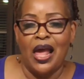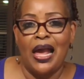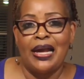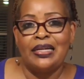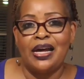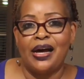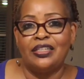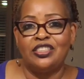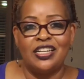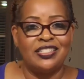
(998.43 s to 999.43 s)
and
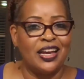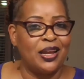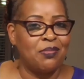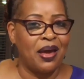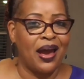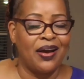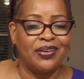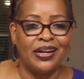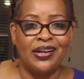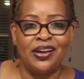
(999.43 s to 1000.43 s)
she's getting
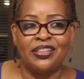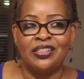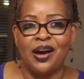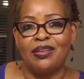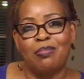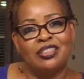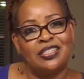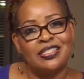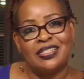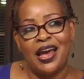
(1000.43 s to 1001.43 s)
married, and but
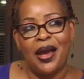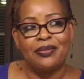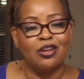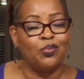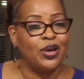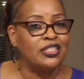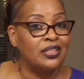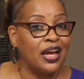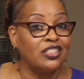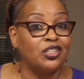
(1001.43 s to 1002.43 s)
she said the reason
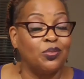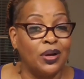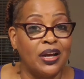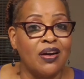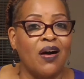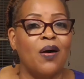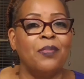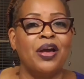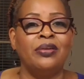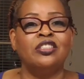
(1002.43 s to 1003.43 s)
that she really called
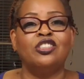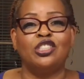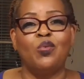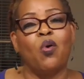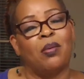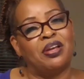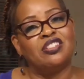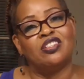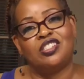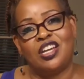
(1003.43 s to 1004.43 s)
me, she wanted me
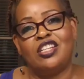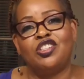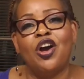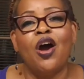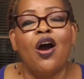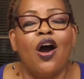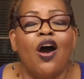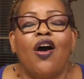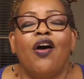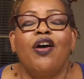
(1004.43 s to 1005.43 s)
to teach
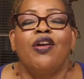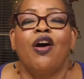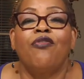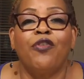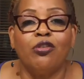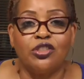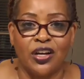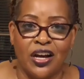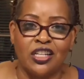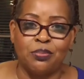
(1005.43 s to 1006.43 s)
her and her future
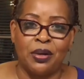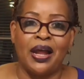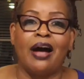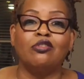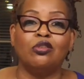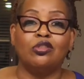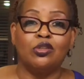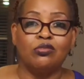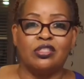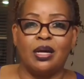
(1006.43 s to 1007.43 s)
husband how to
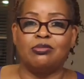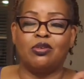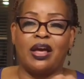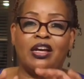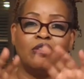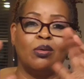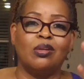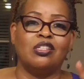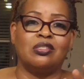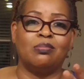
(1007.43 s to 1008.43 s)
two-step so they can do
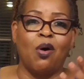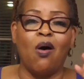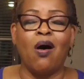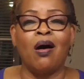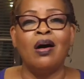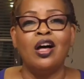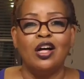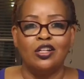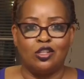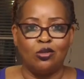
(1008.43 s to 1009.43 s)
this small
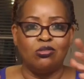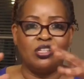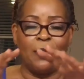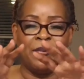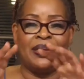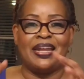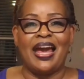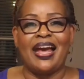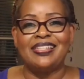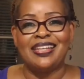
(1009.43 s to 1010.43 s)
two-step and
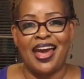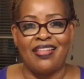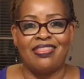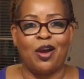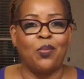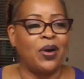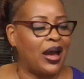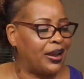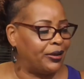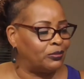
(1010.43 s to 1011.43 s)
dance at their
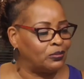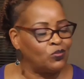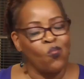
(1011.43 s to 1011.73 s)
wedding.